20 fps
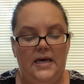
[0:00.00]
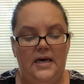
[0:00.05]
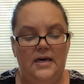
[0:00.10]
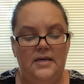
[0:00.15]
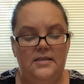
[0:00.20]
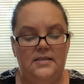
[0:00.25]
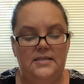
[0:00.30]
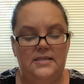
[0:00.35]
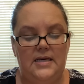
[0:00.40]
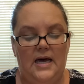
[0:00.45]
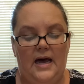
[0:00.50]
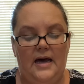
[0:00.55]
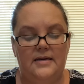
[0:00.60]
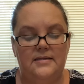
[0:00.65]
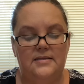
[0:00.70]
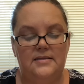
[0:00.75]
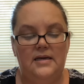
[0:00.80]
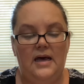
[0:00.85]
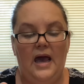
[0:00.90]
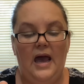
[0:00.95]
It
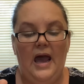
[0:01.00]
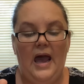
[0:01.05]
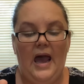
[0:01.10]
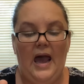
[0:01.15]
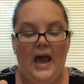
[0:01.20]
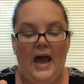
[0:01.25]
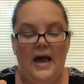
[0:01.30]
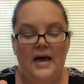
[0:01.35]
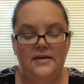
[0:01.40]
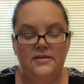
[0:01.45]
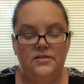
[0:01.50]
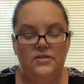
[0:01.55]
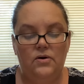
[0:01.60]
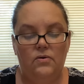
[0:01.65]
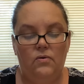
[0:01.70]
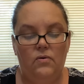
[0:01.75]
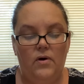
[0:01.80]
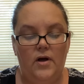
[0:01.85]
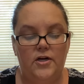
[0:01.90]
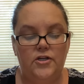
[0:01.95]
says, as the
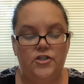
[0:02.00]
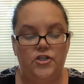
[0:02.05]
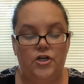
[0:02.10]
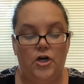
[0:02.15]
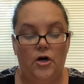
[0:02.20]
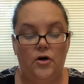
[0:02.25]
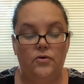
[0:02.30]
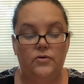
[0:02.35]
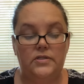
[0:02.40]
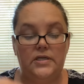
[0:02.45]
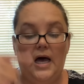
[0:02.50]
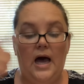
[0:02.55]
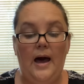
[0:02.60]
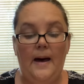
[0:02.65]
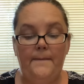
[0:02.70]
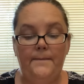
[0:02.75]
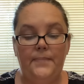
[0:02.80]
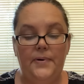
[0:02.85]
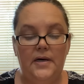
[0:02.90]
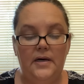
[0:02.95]
orange goes
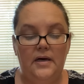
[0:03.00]
up,